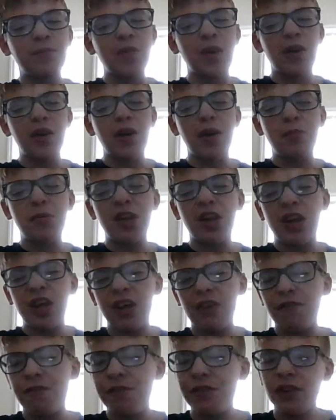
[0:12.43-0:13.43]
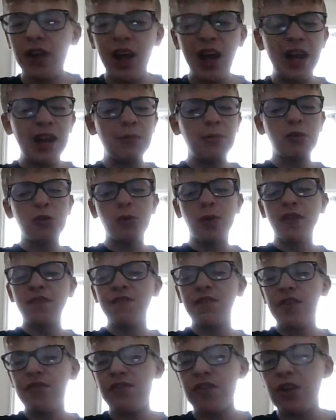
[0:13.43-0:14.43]
Obsidian Flames,
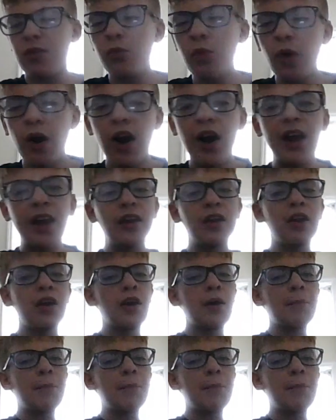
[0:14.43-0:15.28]
151,